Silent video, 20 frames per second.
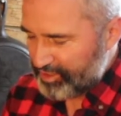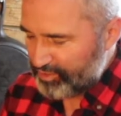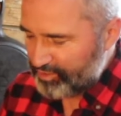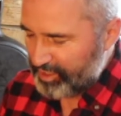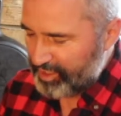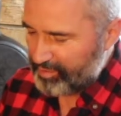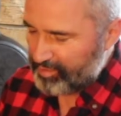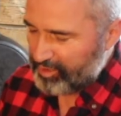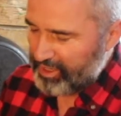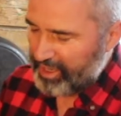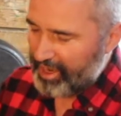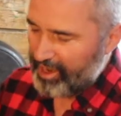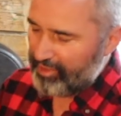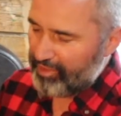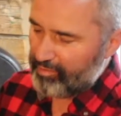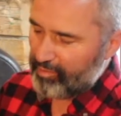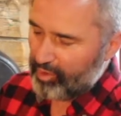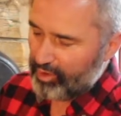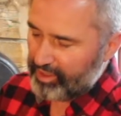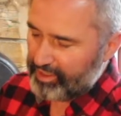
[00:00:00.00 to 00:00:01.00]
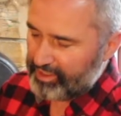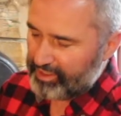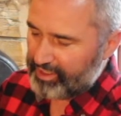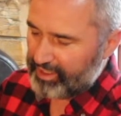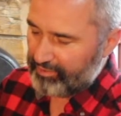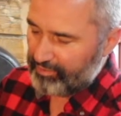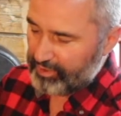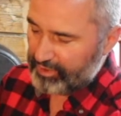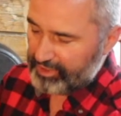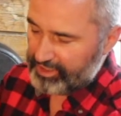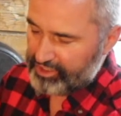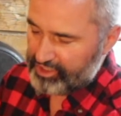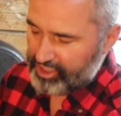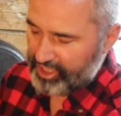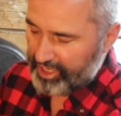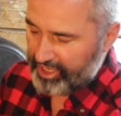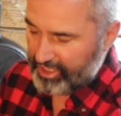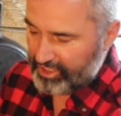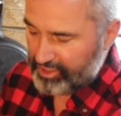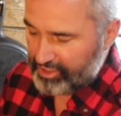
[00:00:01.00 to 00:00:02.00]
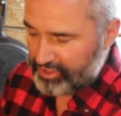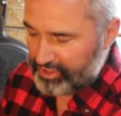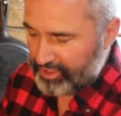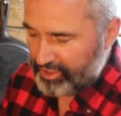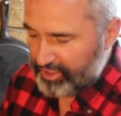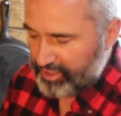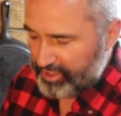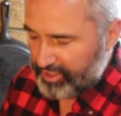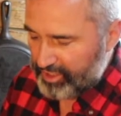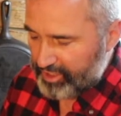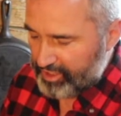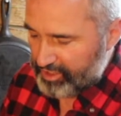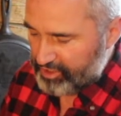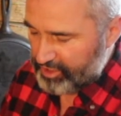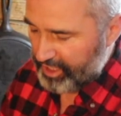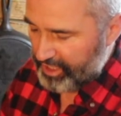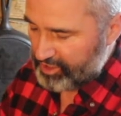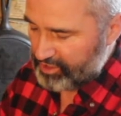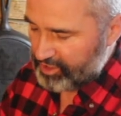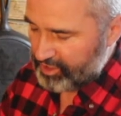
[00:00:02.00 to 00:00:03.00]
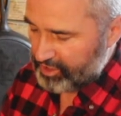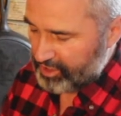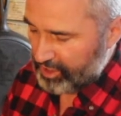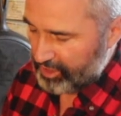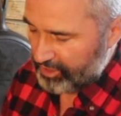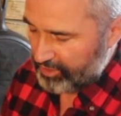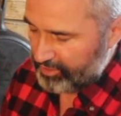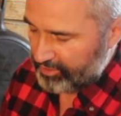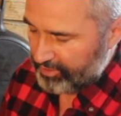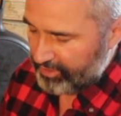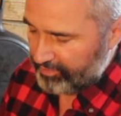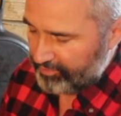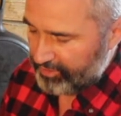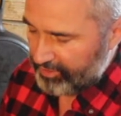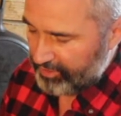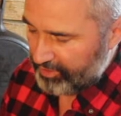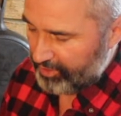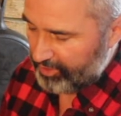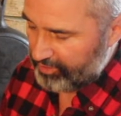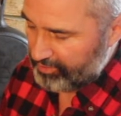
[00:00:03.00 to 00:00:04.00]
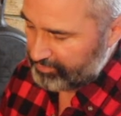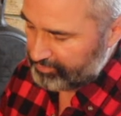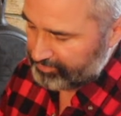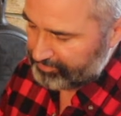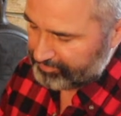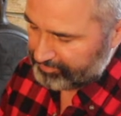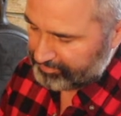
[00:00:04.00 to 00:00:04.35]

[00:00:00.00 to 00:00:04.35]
incredible how the mordant can really change the color of the yarn.